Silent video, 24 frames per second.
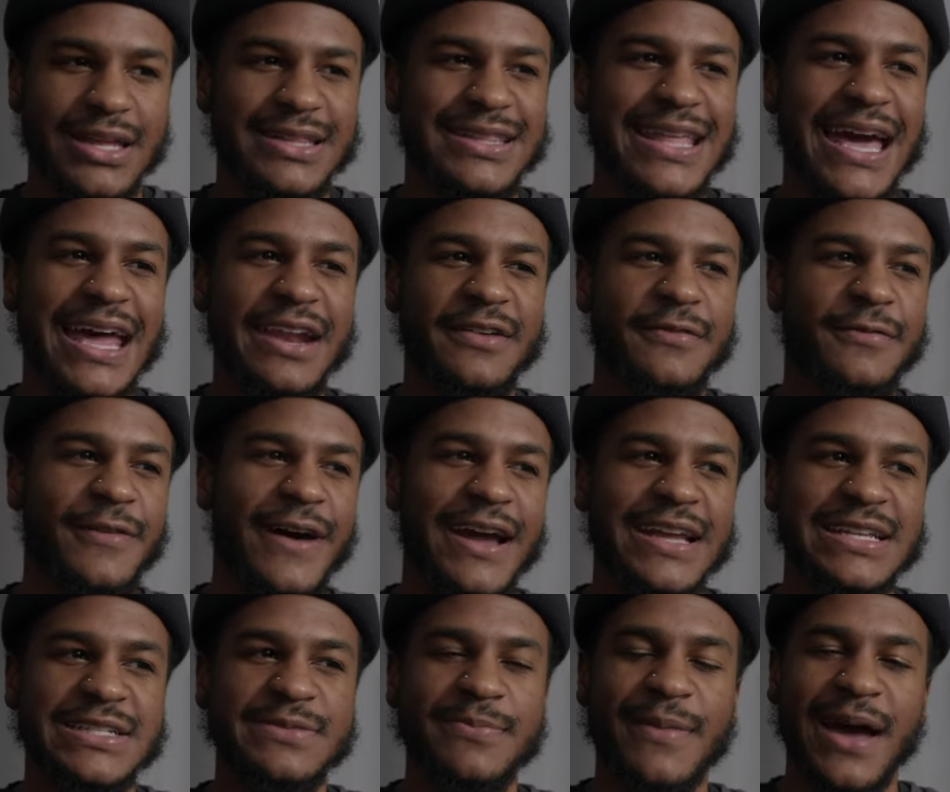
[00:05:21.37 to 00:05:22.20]
And that
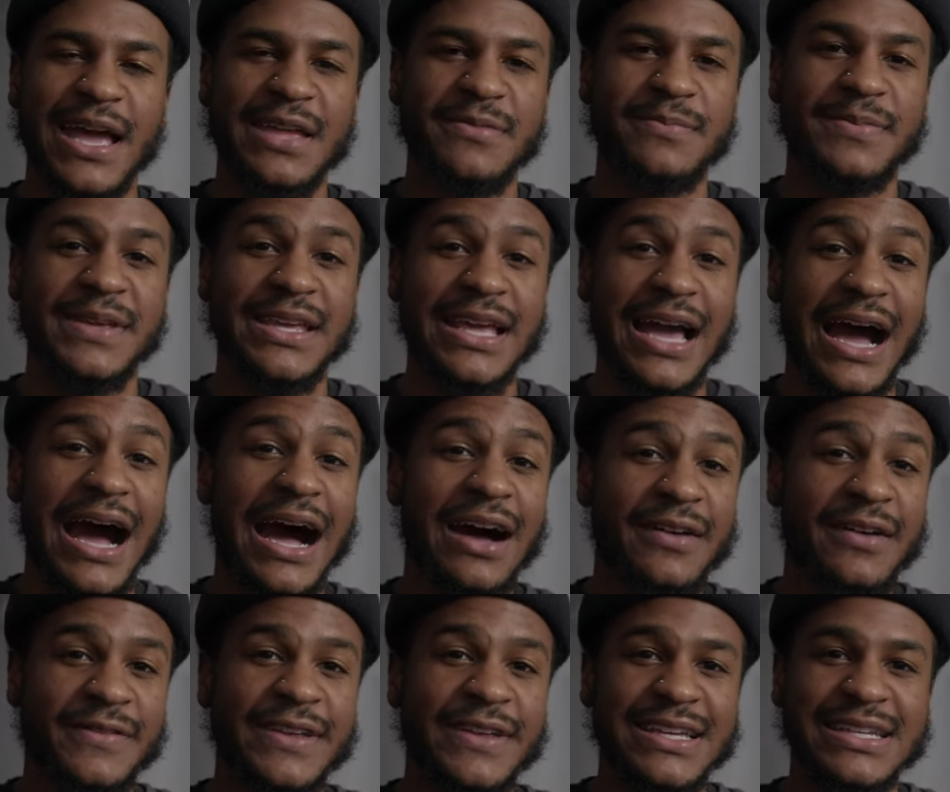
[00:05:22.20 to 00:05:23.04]
advice might be
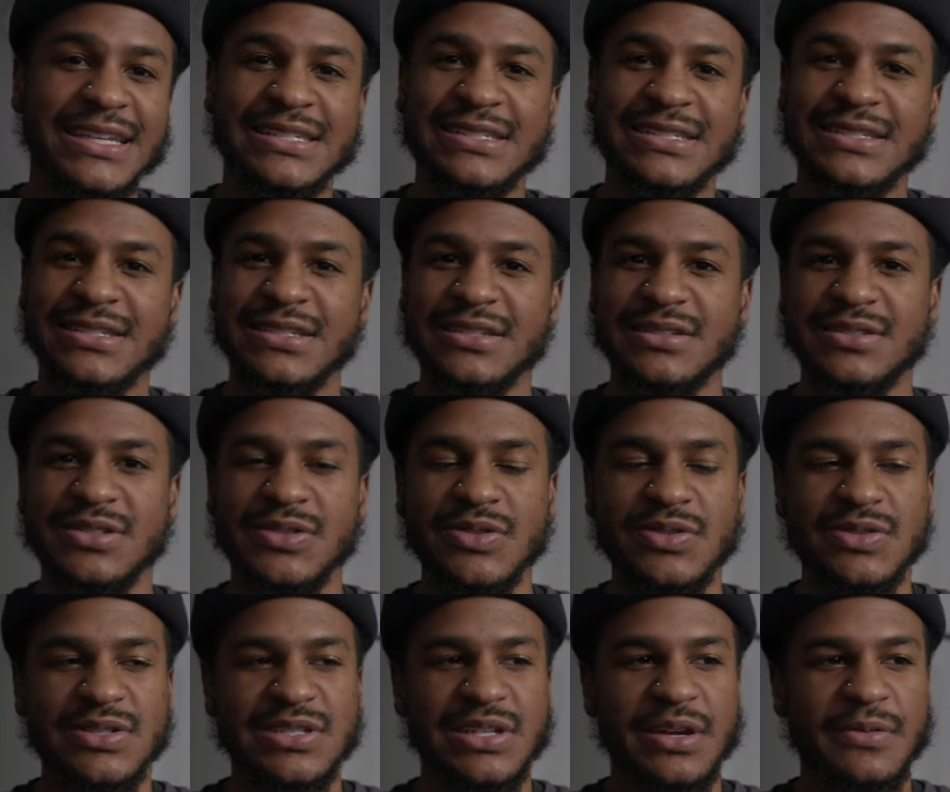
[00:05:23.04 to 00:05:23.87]
obvious
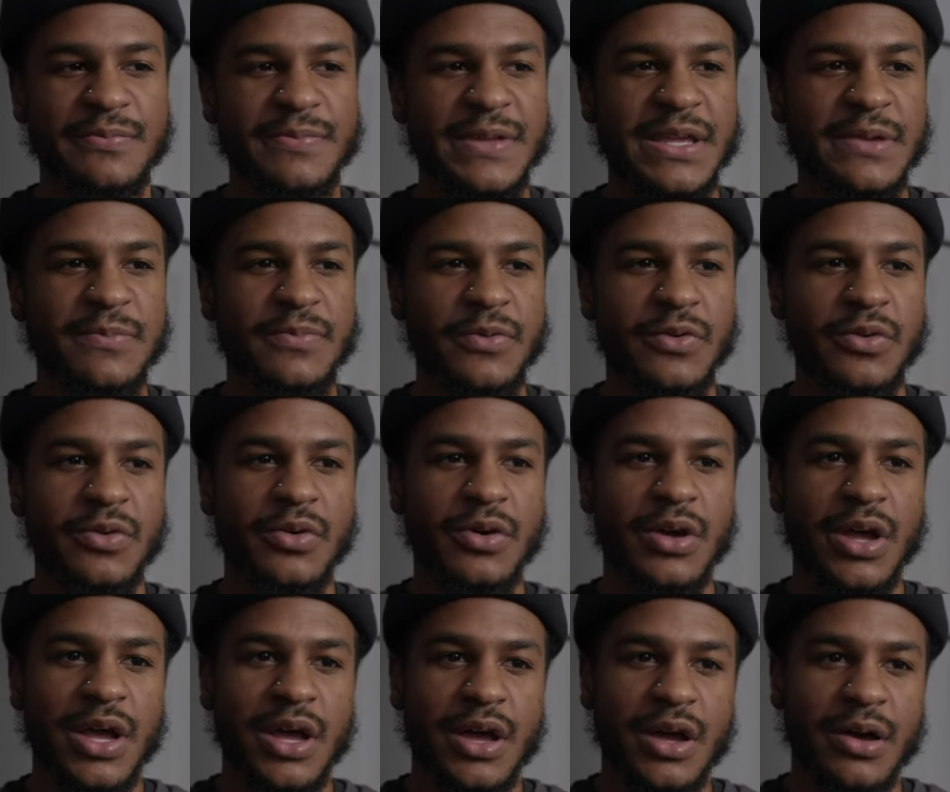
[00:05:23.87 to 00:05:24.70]
to some
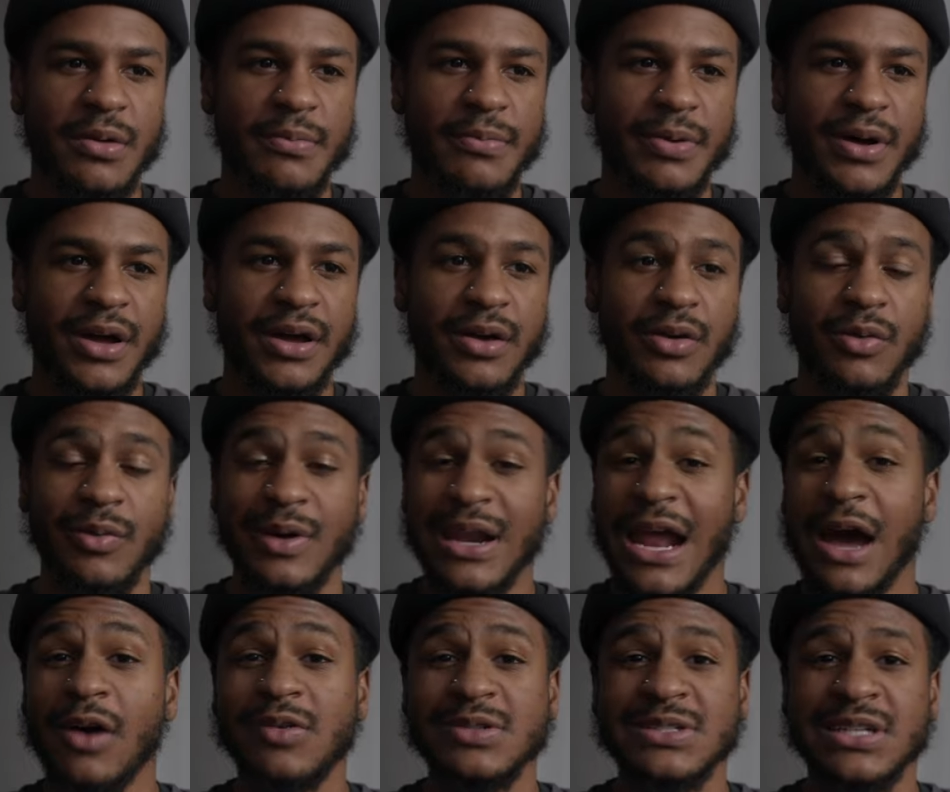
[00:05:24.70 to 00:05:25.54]
people, but
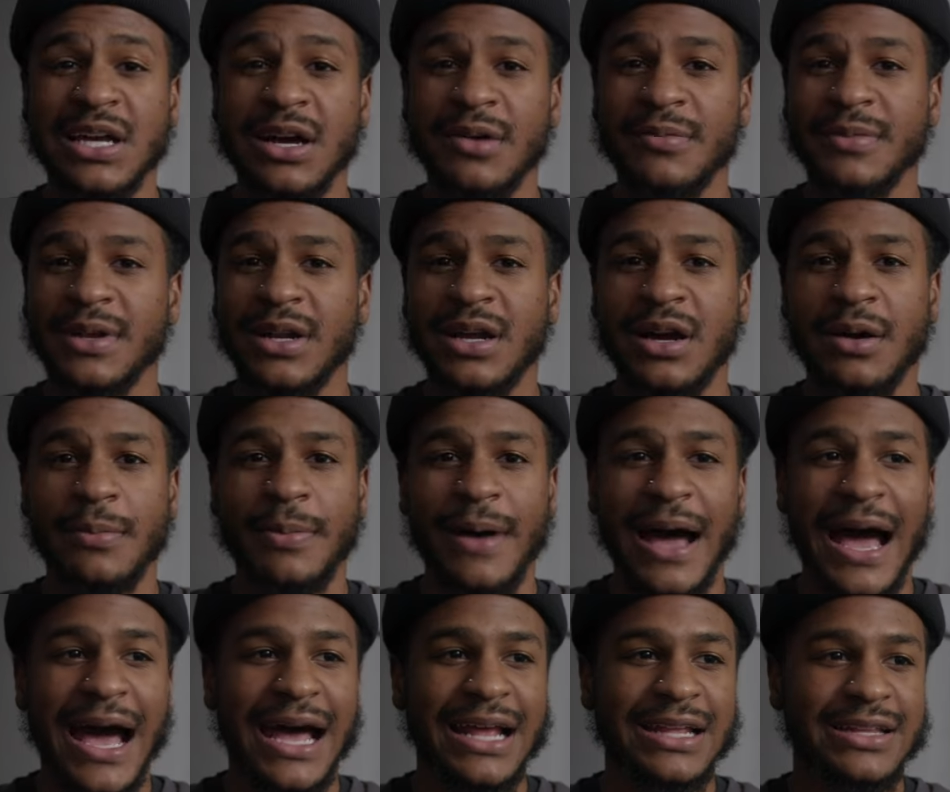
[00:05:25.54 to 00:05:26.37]
when I was coming
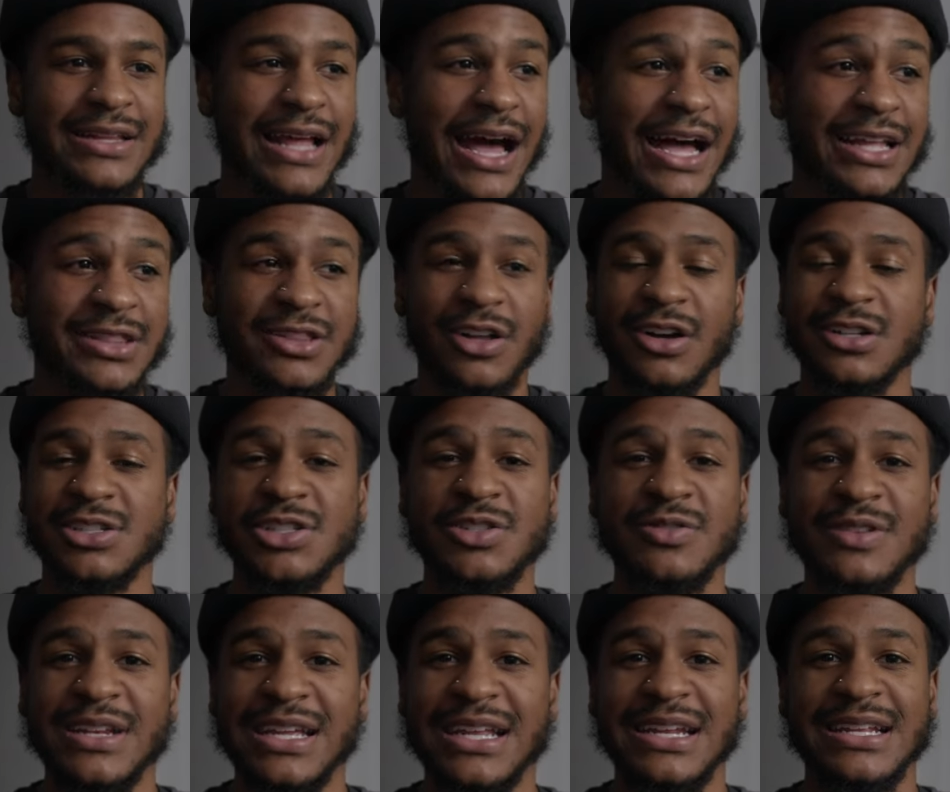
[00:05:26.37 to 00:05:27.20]
up, I
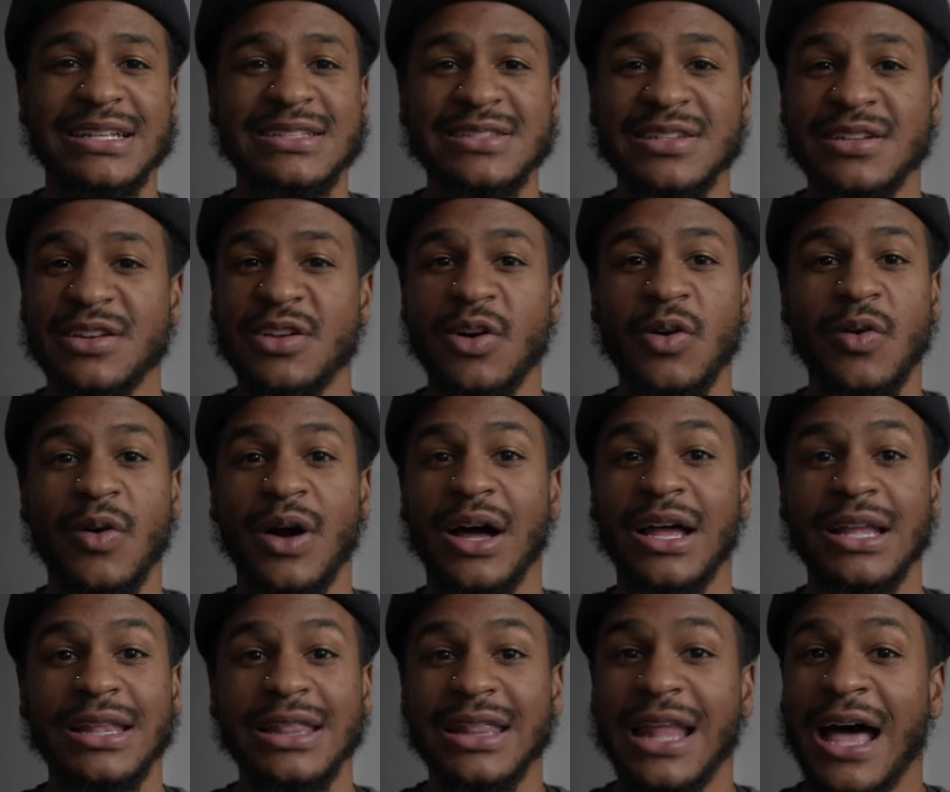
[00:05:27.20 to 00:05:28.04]
thought you needed to know
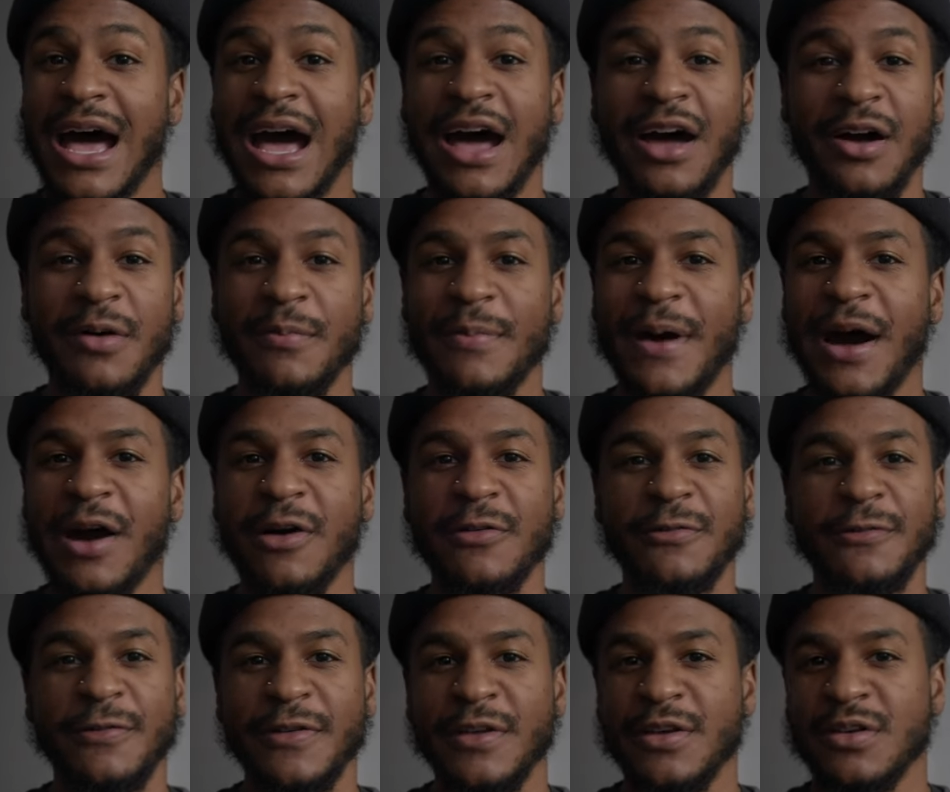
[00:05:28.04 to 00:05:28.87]
a lot
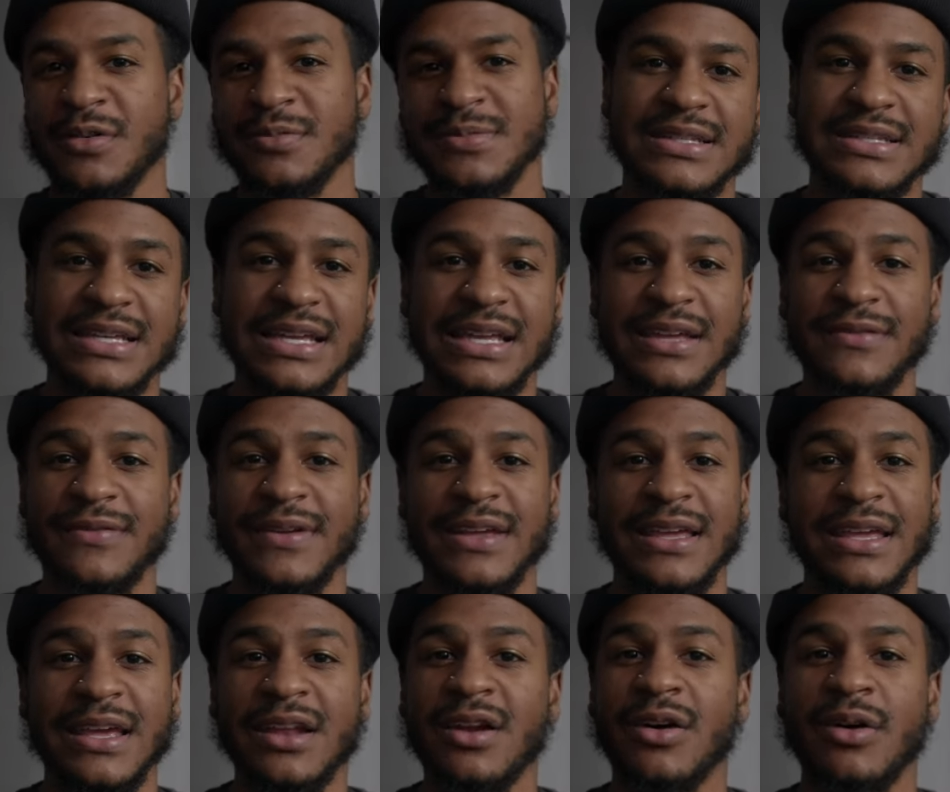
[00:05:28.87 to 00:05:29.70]
about film to
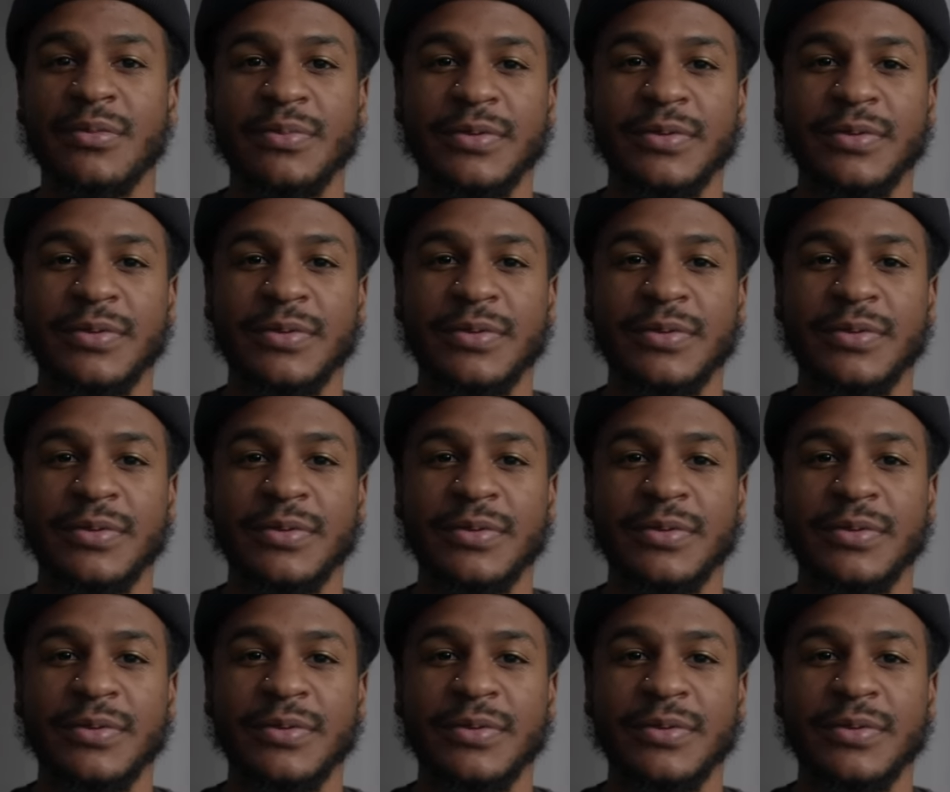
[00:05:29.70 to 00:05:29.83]
even get on